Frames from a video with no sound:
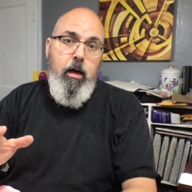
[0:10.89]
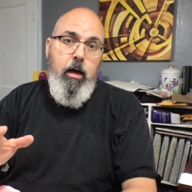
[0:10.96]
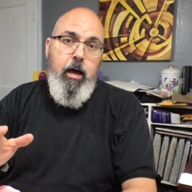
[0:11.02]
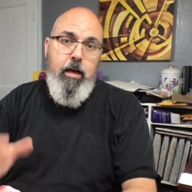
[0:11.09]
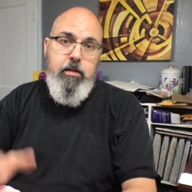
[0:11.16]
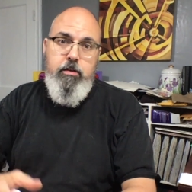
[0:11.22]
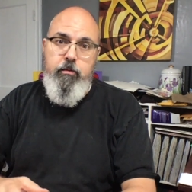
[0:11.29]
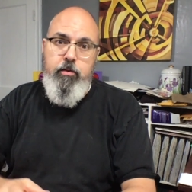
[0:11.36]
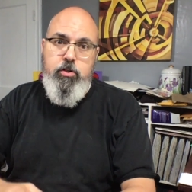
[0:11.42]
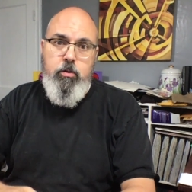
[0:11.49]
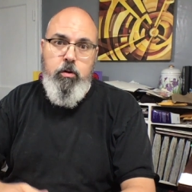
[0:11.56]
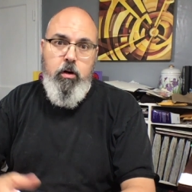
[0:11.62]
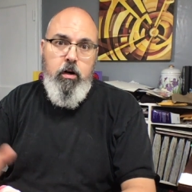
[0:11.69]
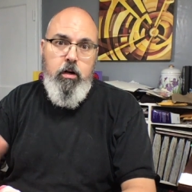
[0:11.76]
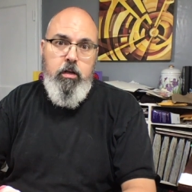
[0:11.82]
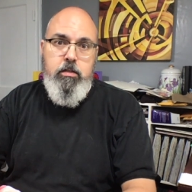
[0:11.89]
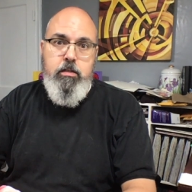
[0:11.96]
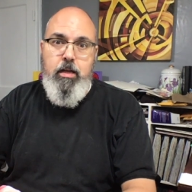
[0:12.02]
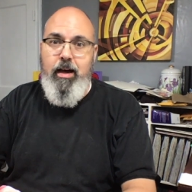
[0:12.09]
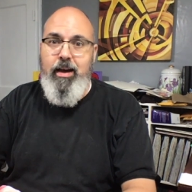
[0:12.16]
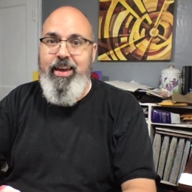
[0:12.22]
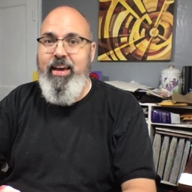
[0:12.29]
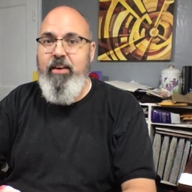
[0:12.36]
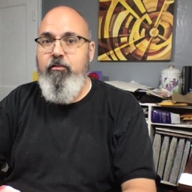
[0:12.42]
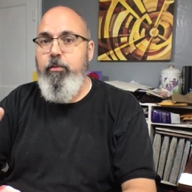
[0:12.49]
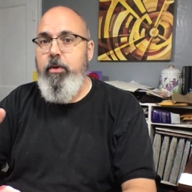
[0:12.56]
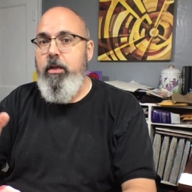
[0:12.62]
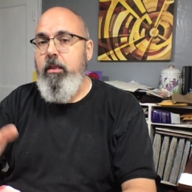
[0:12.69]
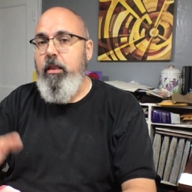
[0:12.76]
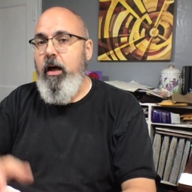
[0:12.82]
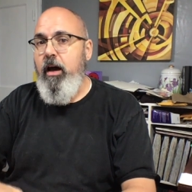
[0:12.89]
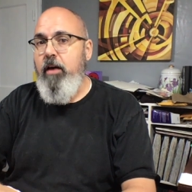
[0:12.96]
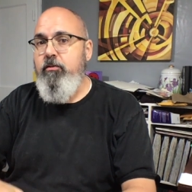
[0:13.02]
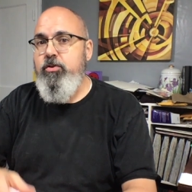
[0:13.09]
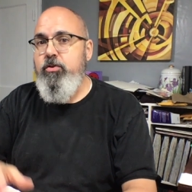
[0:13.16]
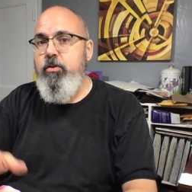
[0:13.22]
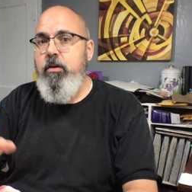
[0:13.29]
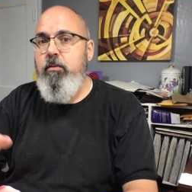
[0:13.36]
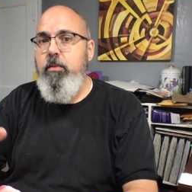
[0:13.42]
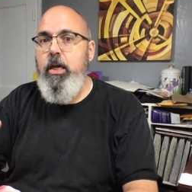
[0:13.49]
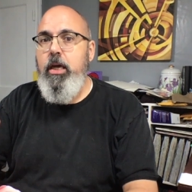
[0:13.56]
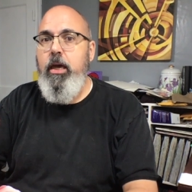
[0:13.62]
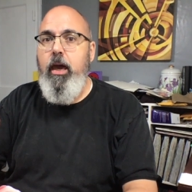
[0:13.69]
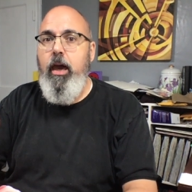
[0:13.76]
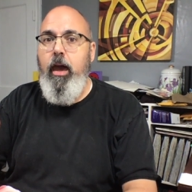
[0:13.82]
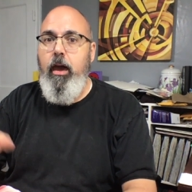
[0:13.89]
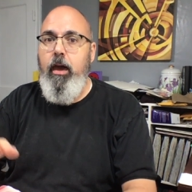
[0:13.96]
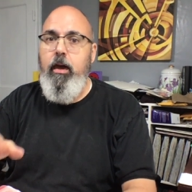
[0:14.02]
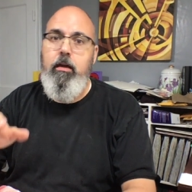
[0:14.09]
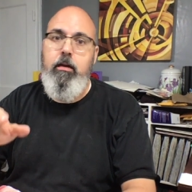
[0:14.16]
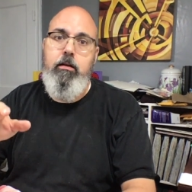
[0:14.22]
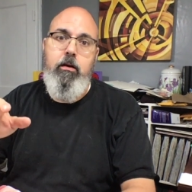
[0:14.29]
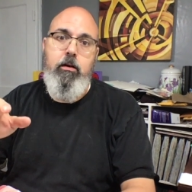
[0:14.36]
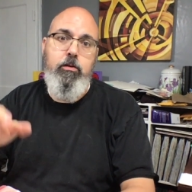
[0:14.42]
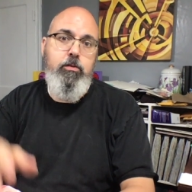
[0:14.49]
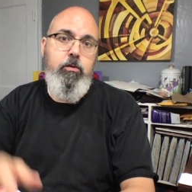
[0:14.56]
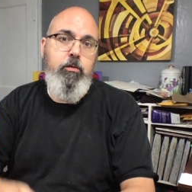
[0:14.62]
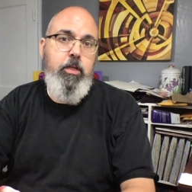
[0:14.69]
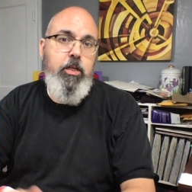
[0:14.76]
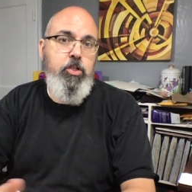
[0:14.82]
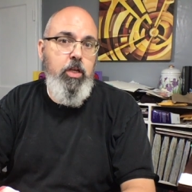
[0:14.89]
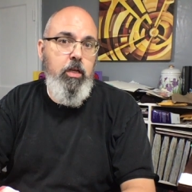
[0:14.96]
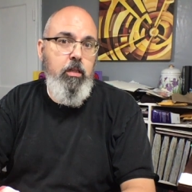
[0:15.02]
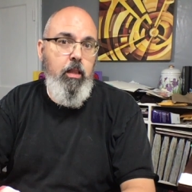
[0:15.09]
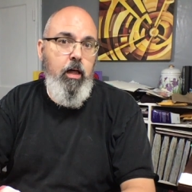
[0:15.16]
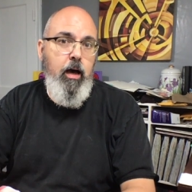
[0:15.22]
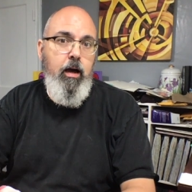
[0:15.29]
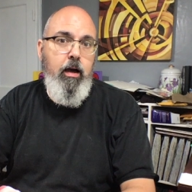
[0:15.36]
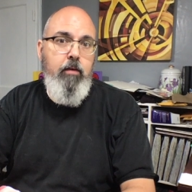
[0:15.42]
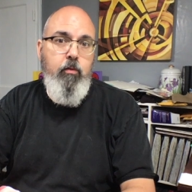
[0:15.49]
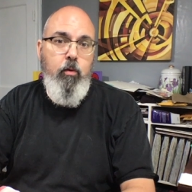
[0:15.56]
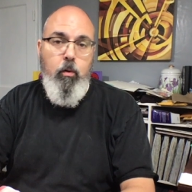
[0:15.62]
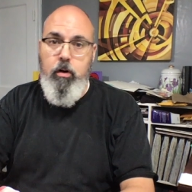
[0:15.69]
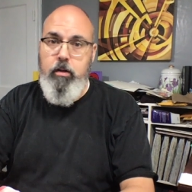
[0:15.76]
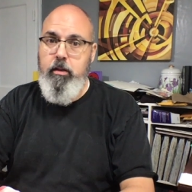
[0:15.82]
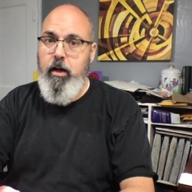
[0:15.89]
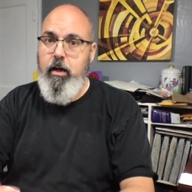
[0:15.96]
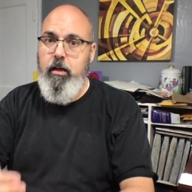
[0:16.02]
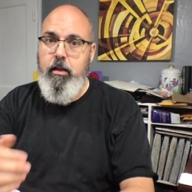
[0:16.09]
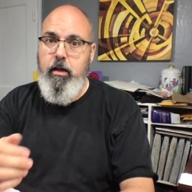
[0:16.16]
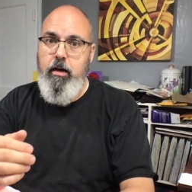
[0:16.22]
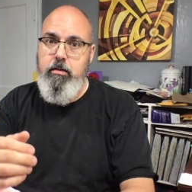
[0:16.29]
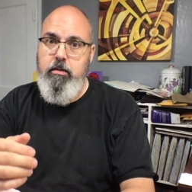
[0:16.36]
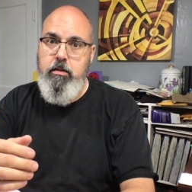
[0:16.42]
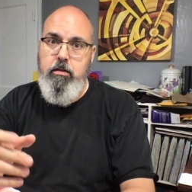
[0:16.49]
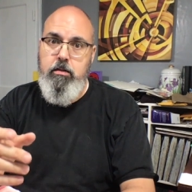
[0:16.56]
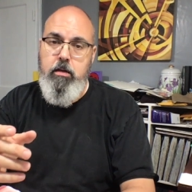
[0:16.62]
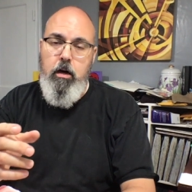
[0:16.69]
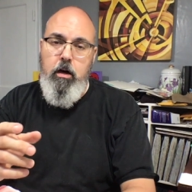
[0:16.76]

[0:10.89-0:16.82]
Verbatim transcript: As a visual artist, I have been live streaming and also teaching live online classes